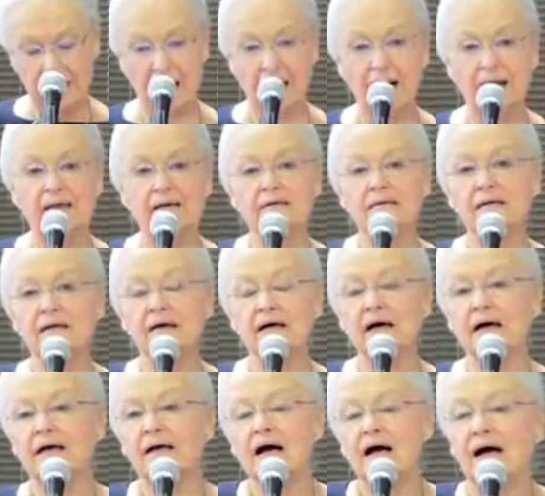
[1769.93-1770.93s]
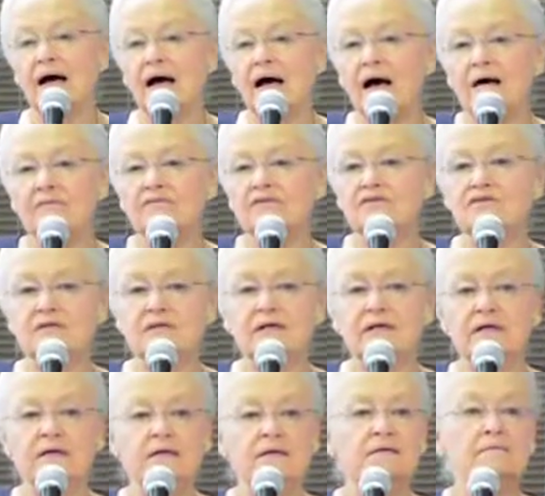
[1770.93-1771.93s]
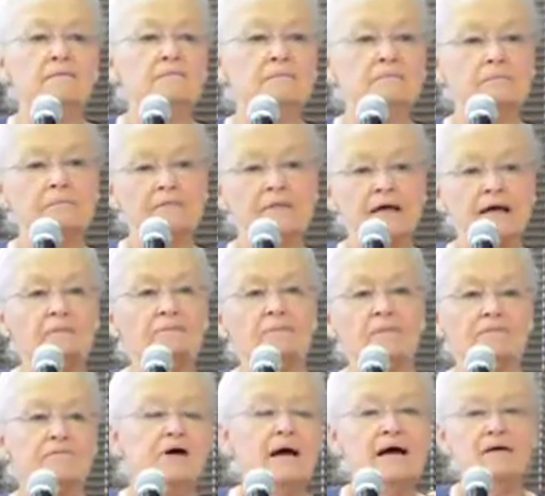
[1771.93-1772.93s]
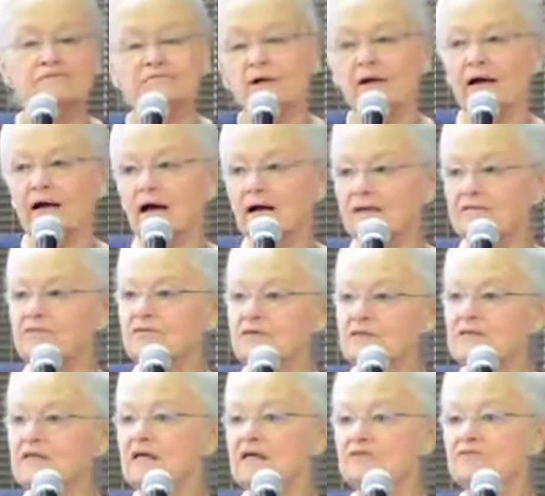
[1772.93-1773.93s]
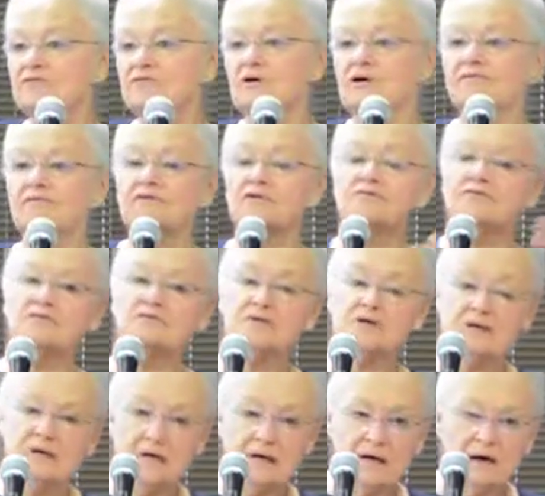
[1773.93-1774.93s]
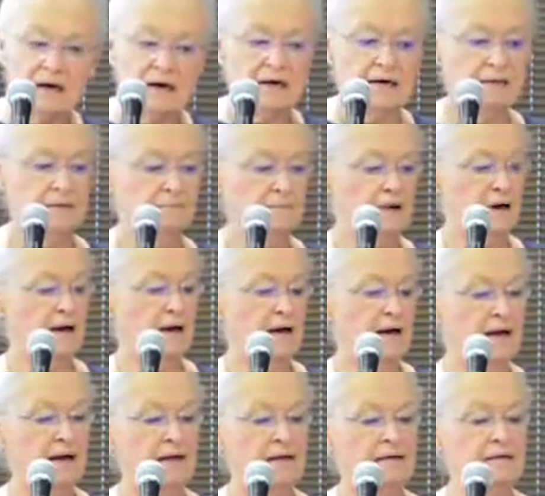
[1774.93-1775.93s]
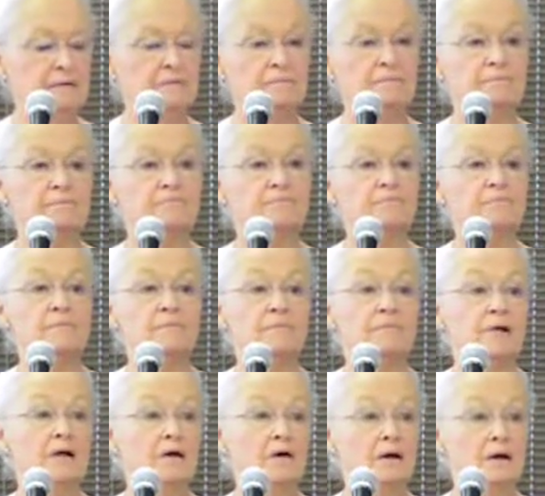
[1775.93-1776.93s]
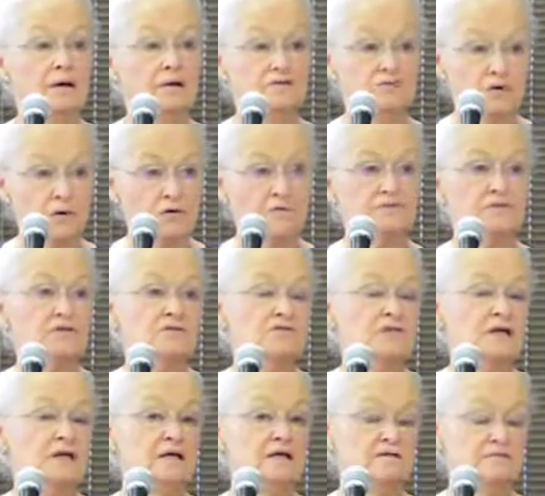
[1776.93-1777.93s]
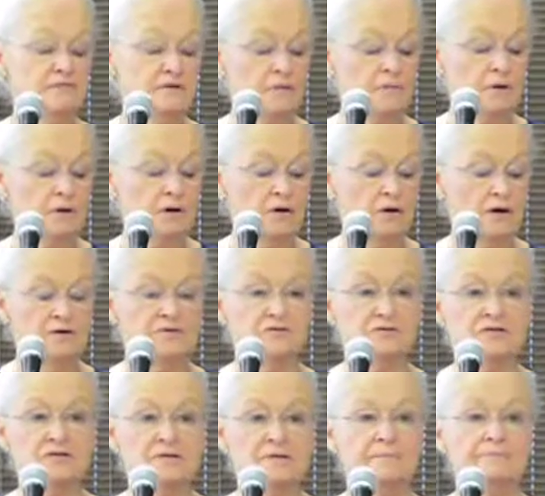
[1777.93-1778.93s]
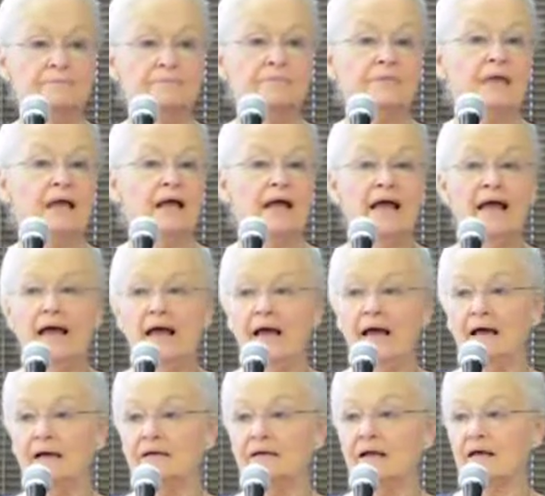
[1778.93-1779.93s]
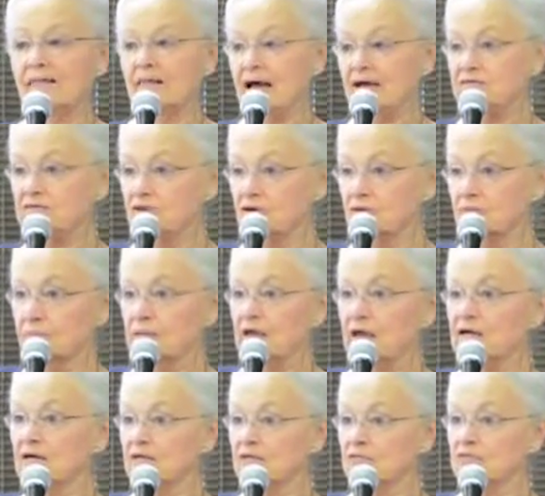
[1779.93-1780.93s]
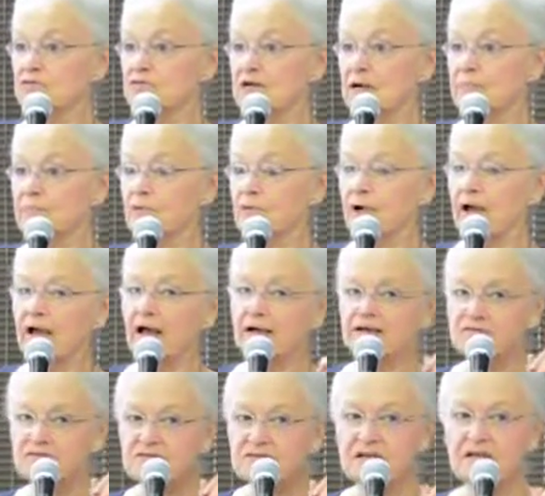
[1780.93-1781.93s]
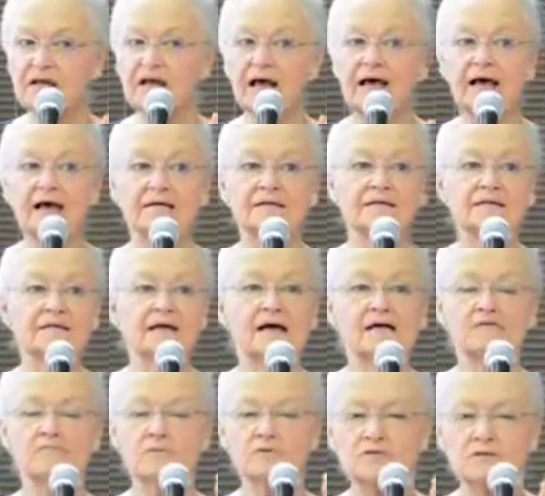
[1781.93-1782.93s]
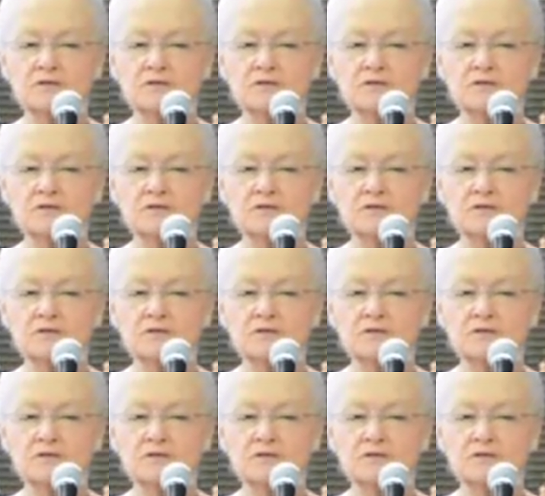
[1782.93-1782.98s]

I obviously, then after I got into the dean's office, I served as Dean of Liberal Arts, and that took me another step away. I was